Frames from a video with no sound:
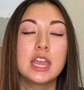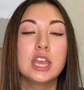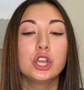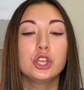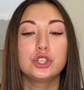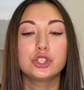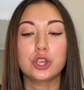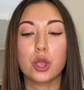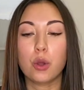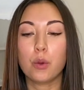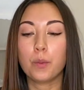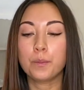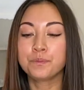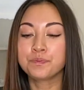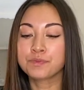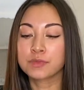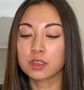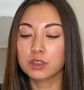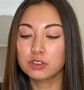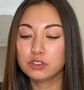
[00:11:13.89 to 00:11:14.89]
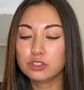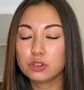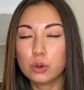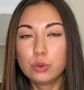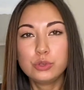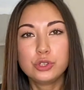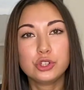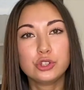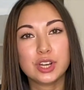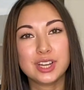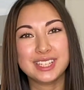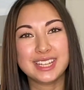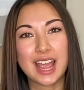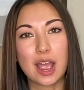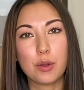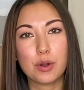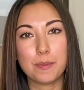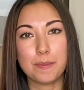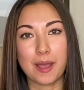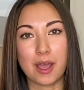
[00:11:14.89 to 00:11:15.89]
So don't stress
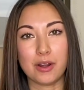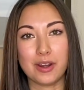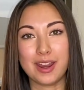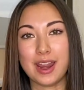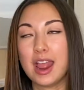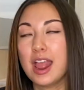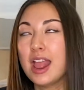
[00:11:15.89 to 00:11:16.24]
out about it.